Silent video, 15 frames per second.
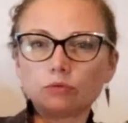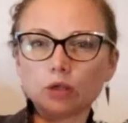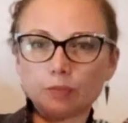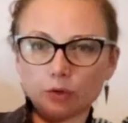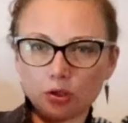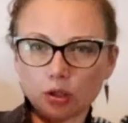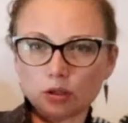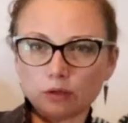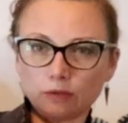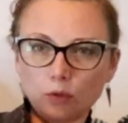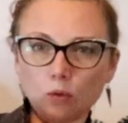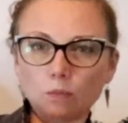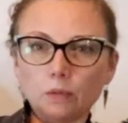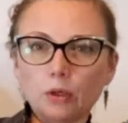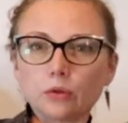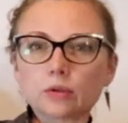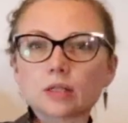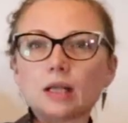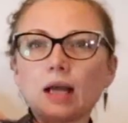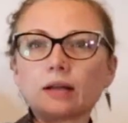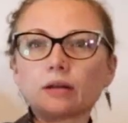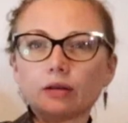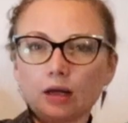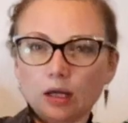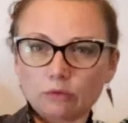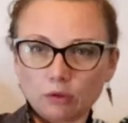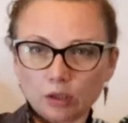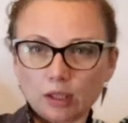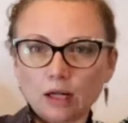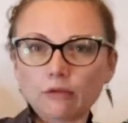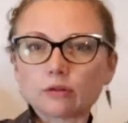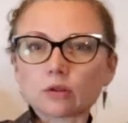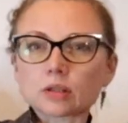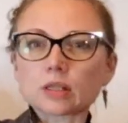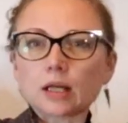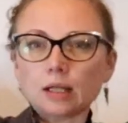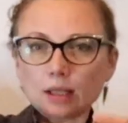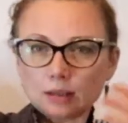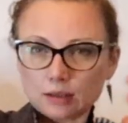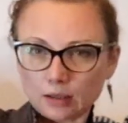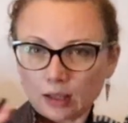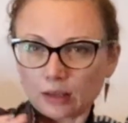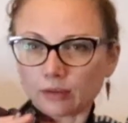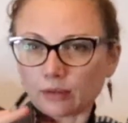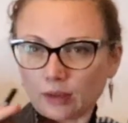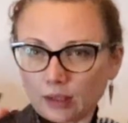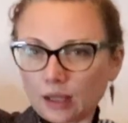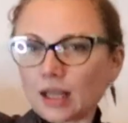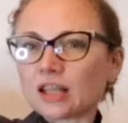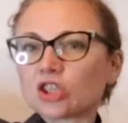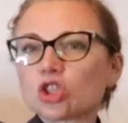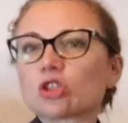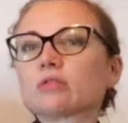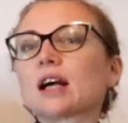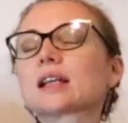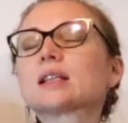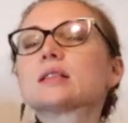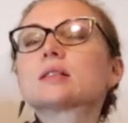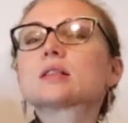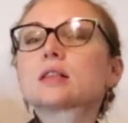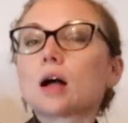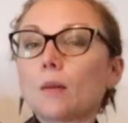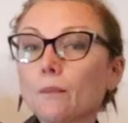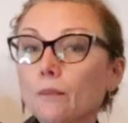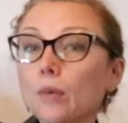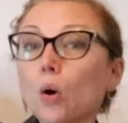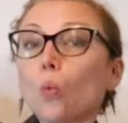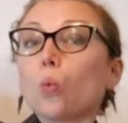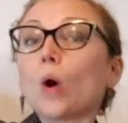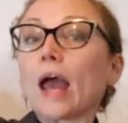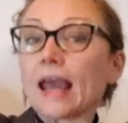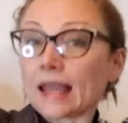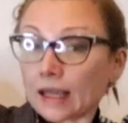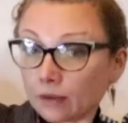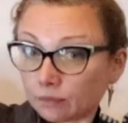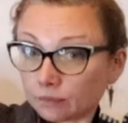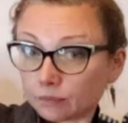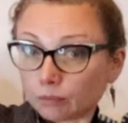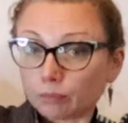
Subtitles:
reproductive hormones and thyroid levels and that they interact in some way.